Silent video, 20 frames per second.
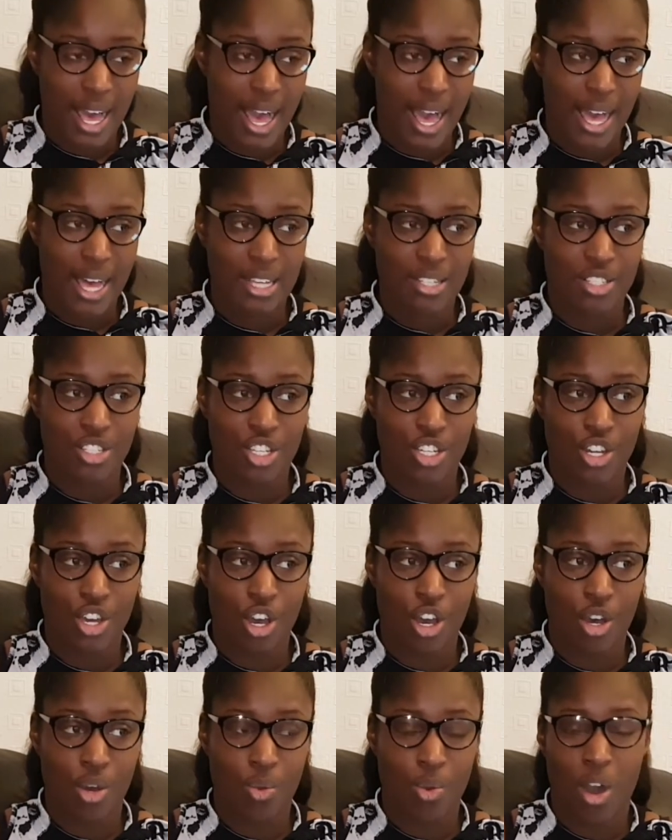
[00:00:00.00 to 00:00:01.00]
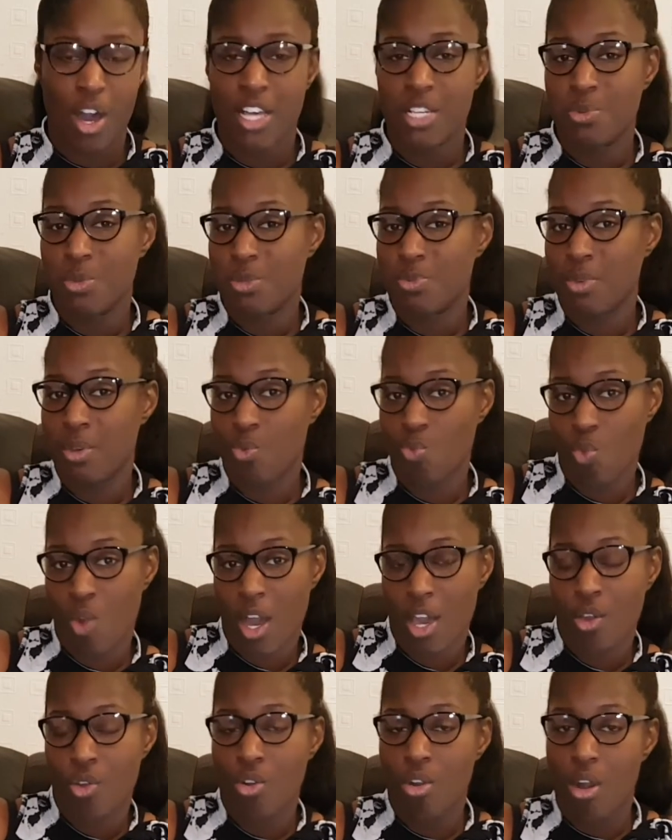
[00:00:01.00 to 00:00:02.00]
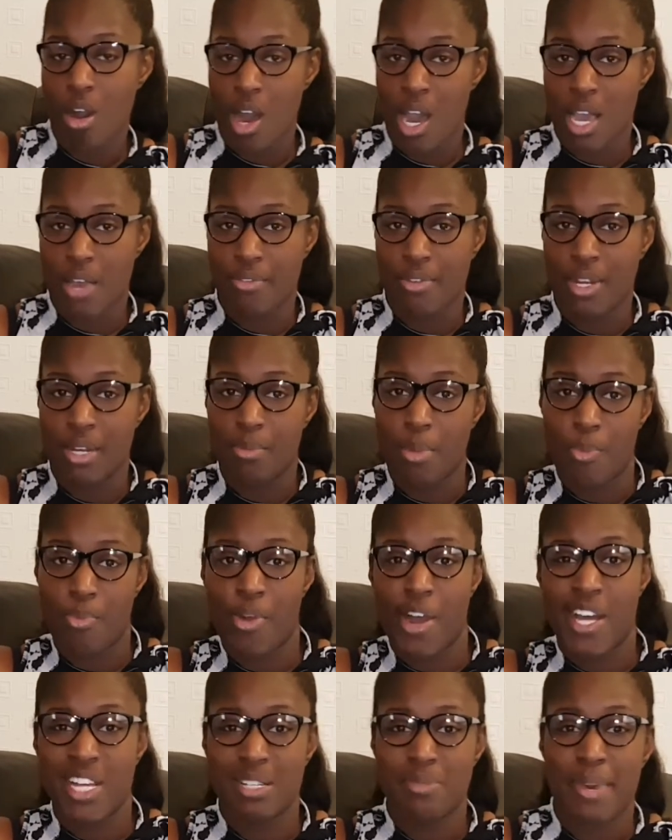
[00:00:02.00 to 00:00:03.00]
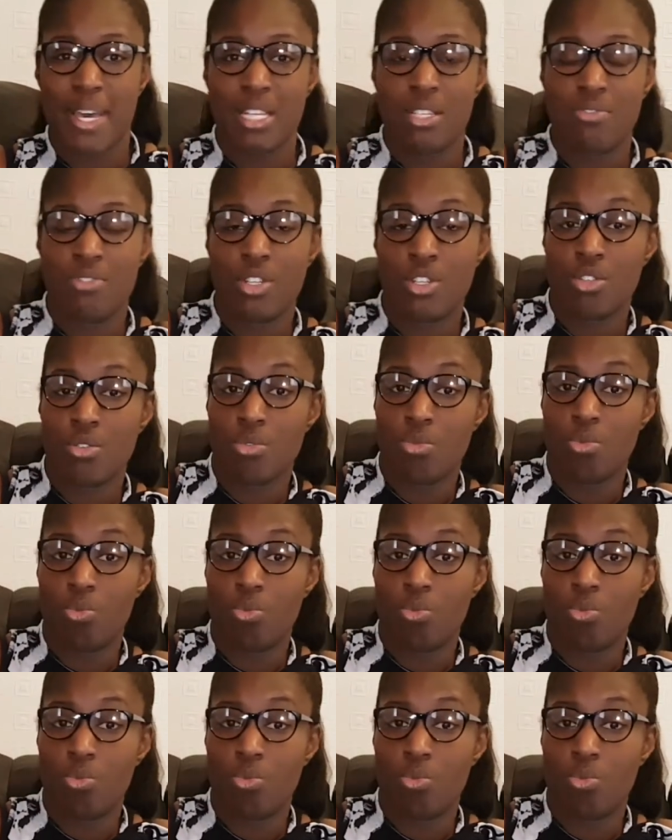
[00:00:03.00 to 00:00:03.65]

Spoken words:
as you know, I'm supposed to be in white or ivory, and my bridesmaids are in